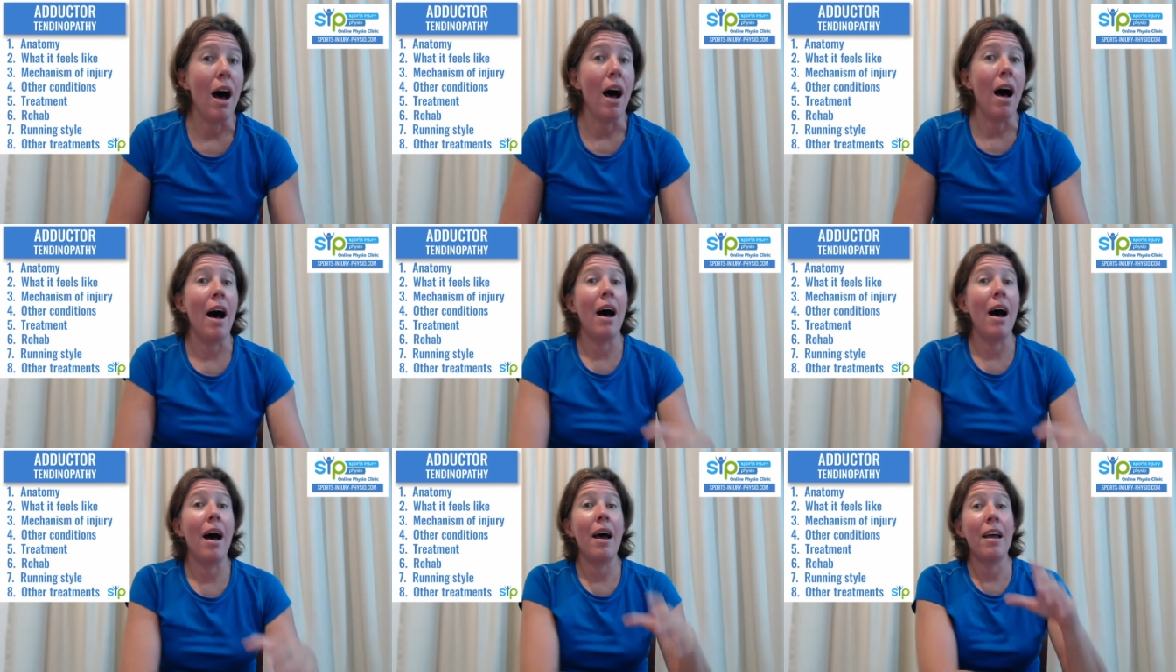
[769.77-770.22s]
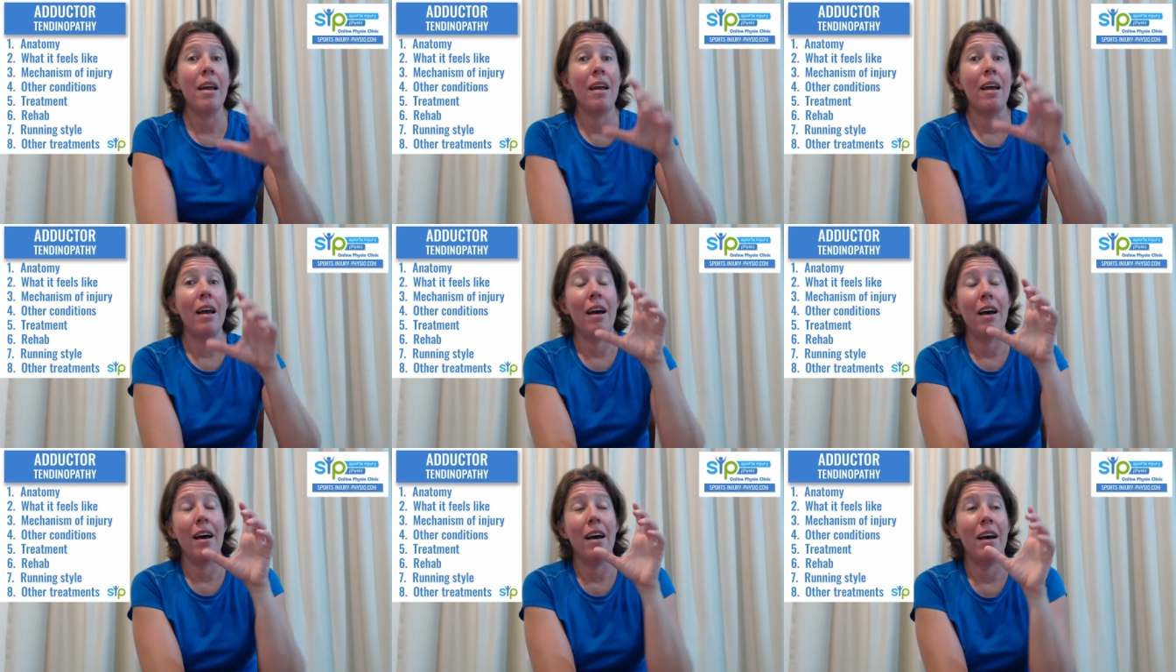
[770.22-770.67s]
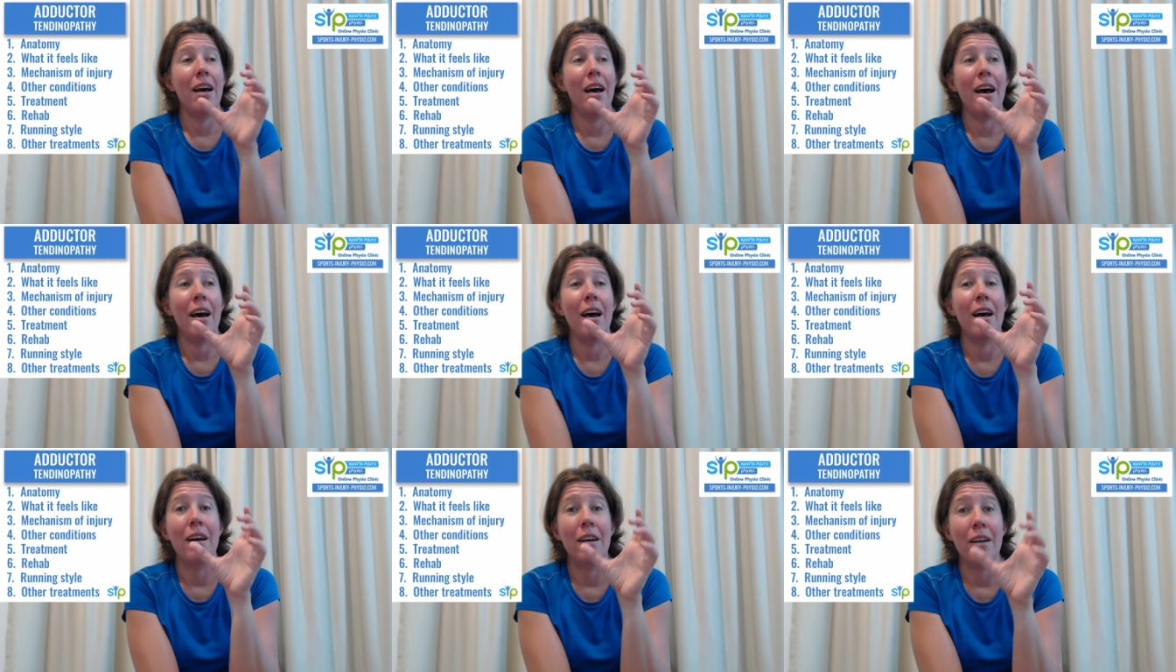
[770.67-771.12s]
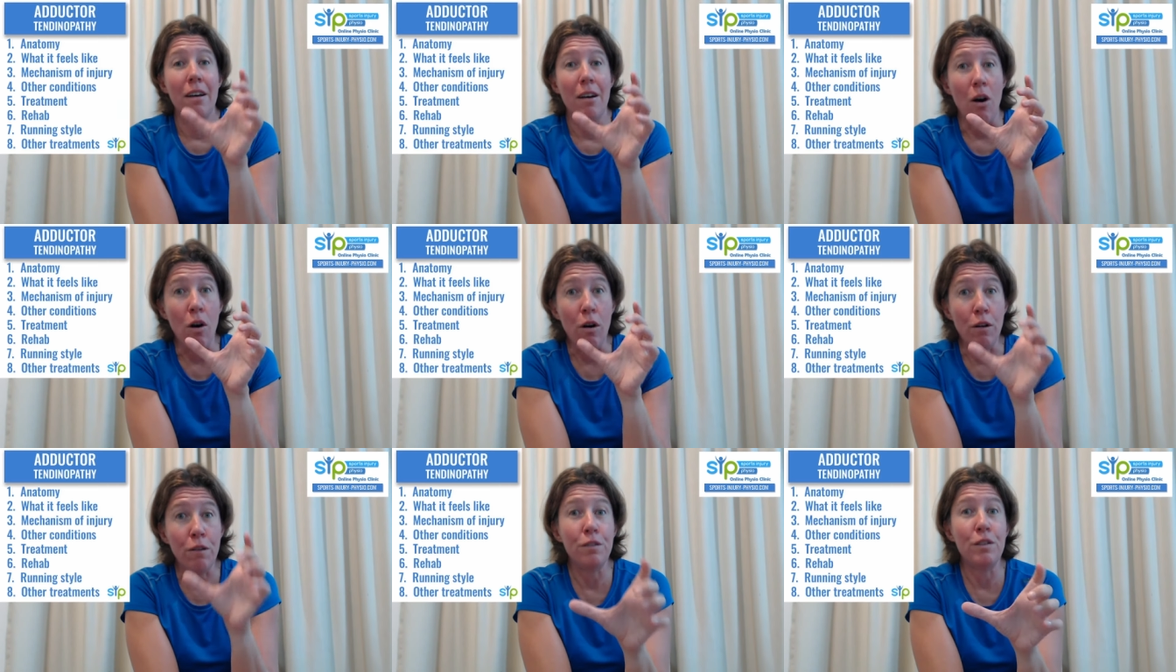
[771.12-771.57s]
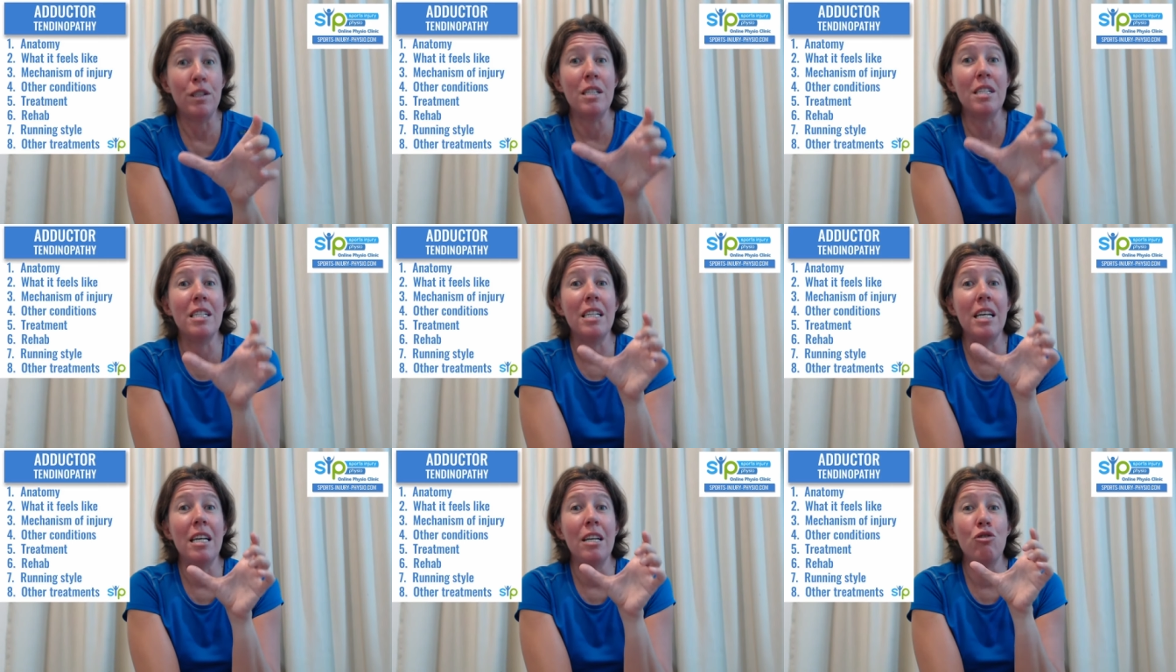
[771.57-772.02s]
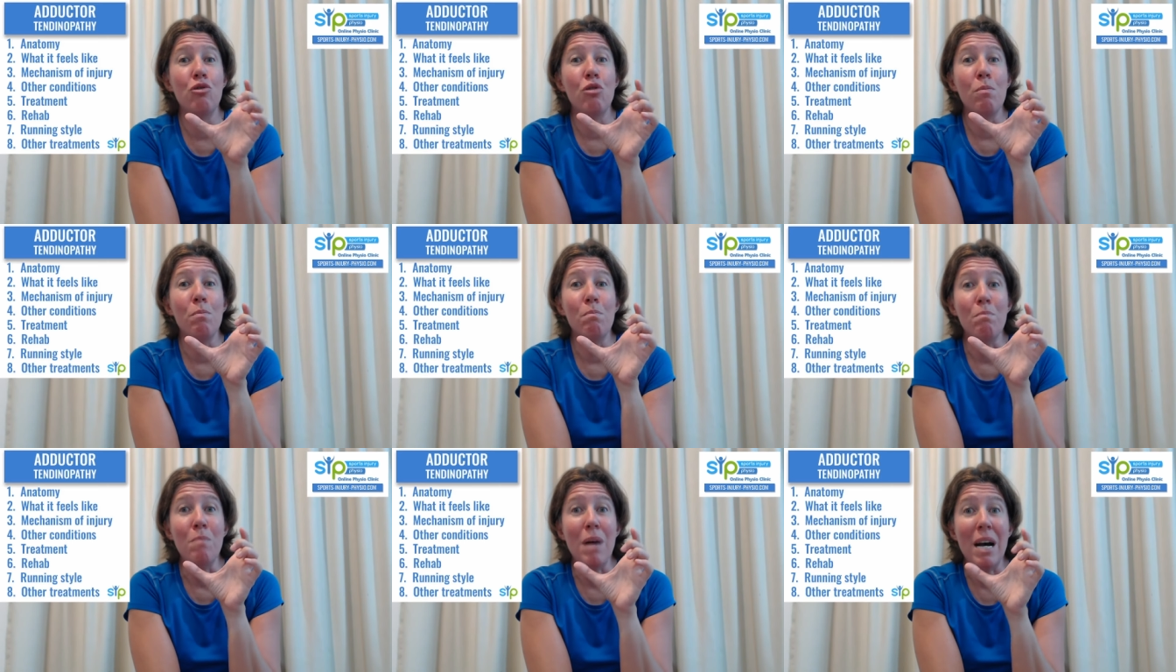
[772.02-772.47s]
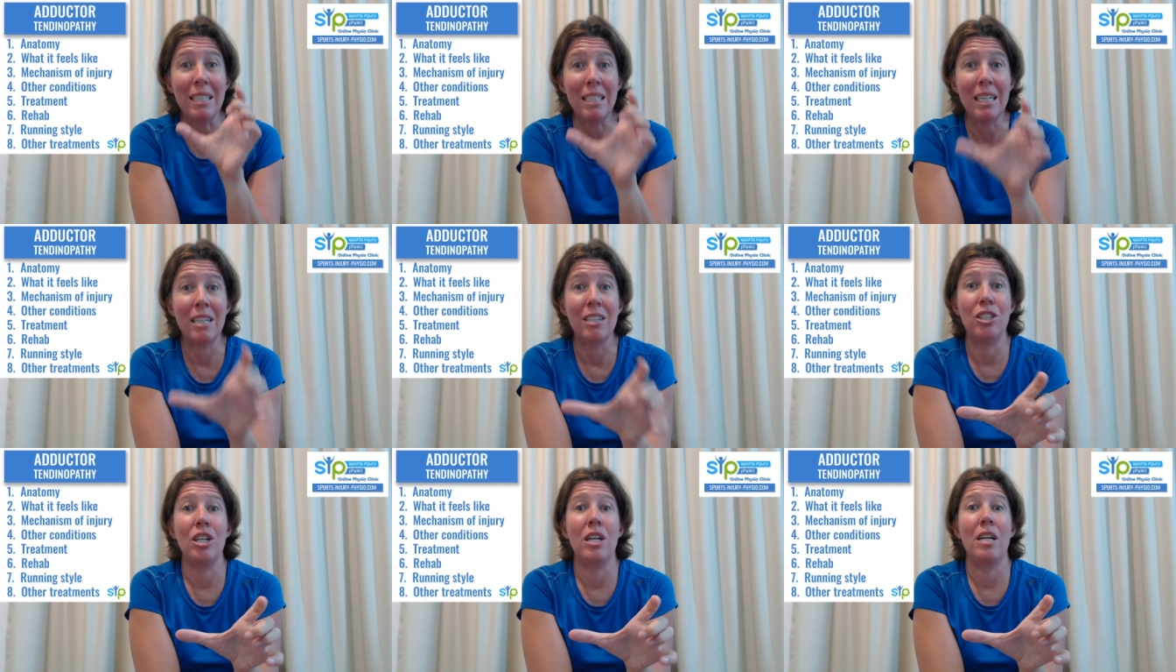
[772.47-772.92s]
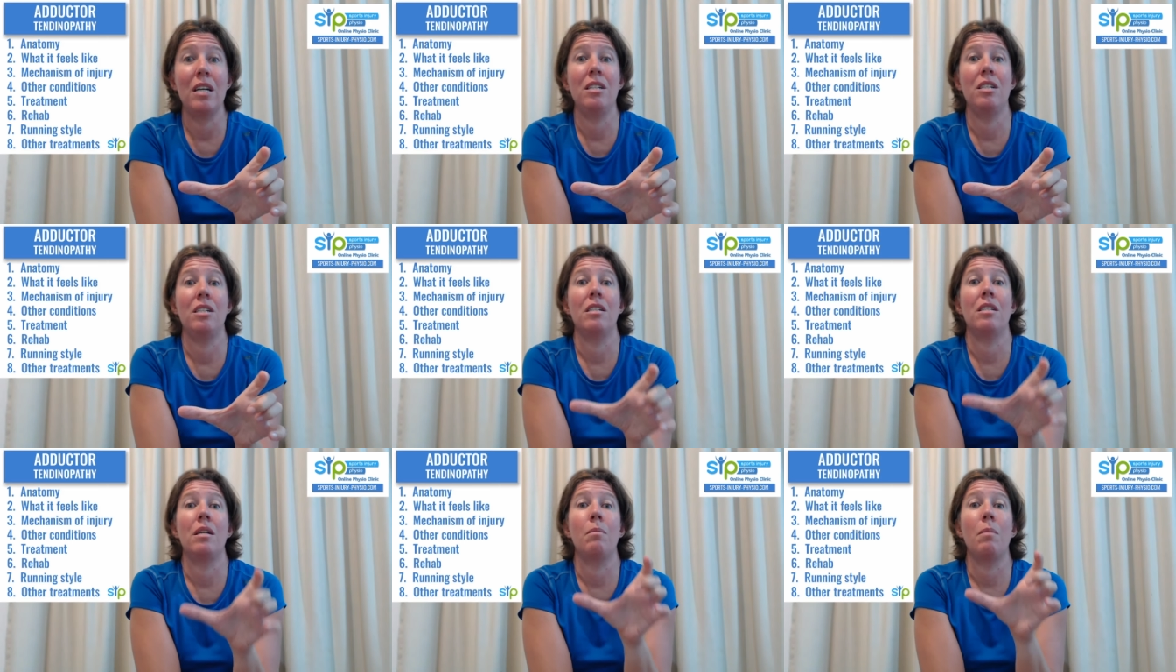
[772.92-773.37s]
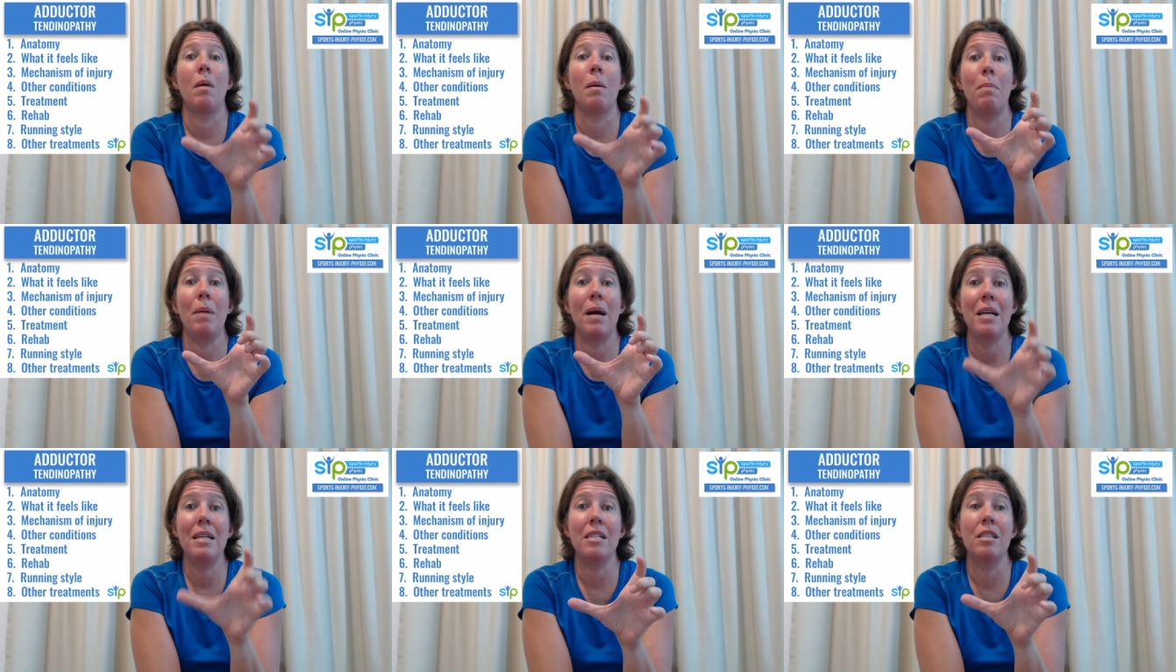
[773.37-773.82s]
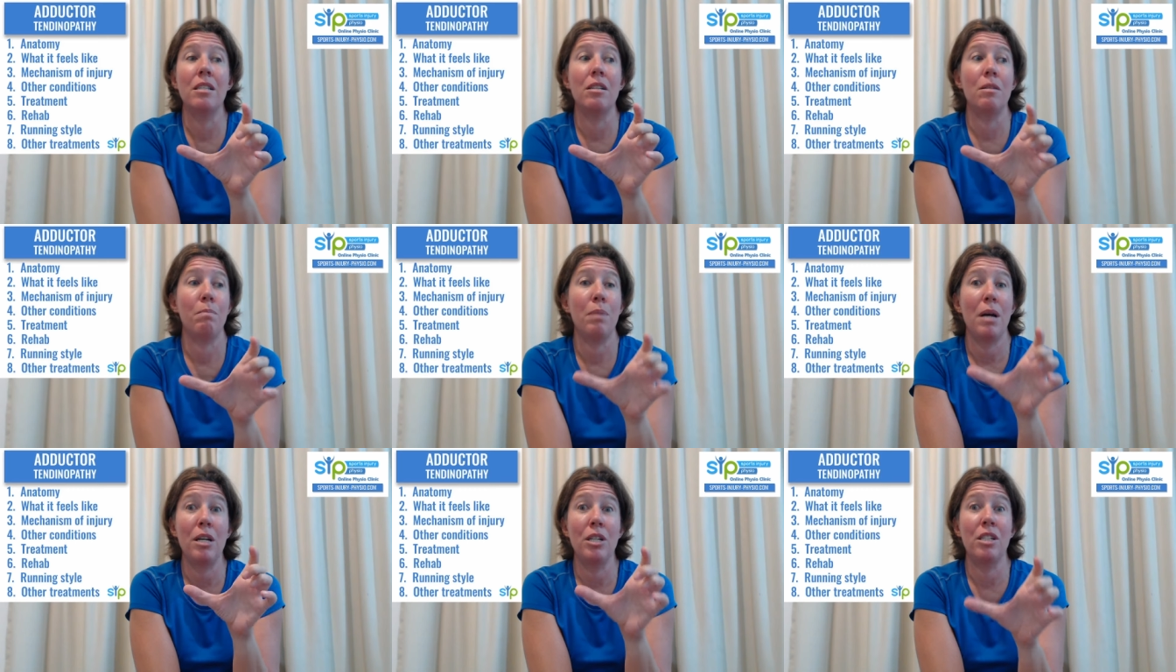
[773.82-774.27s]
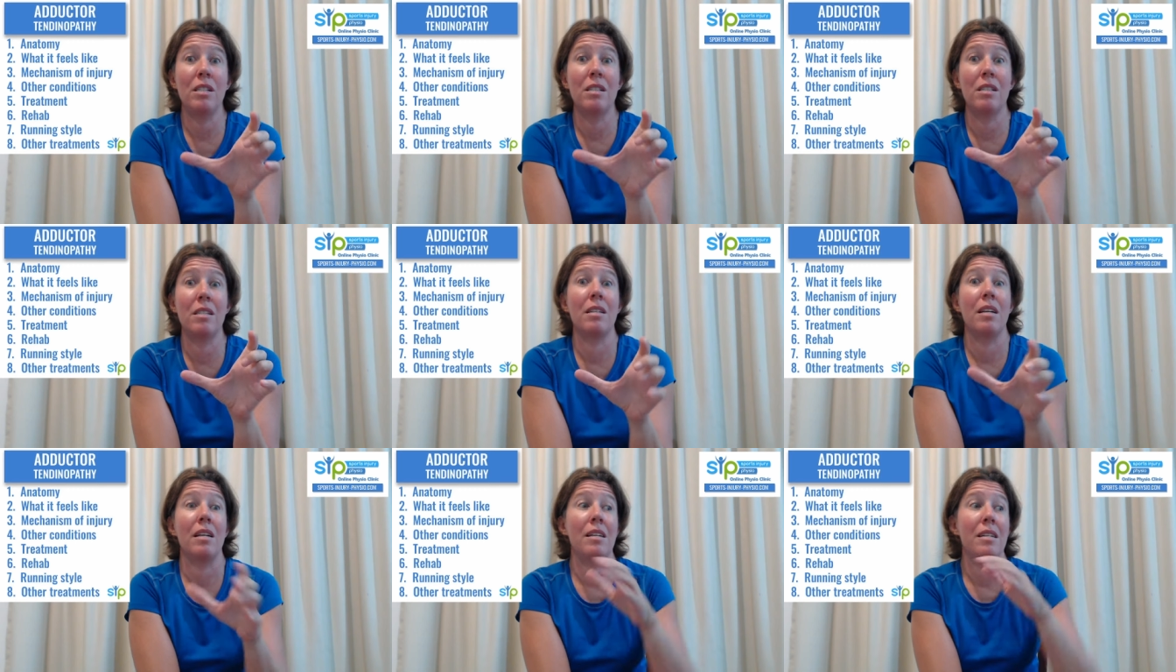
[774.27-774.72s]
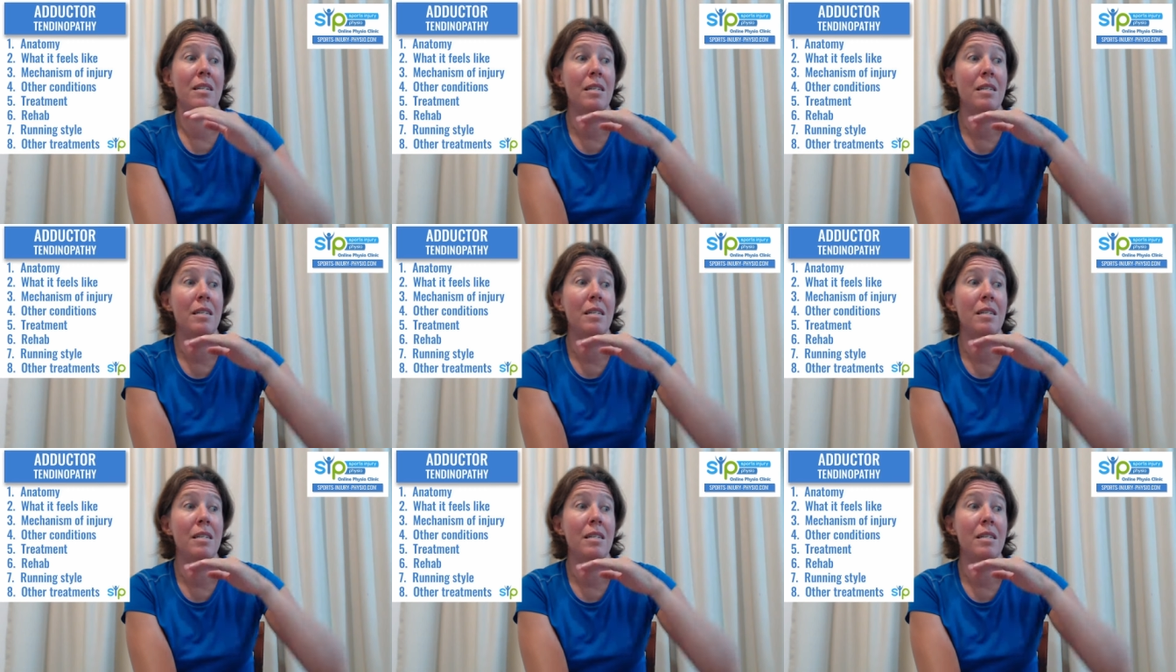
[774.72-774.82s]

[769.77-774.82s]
I often see dramatic changes in my patients'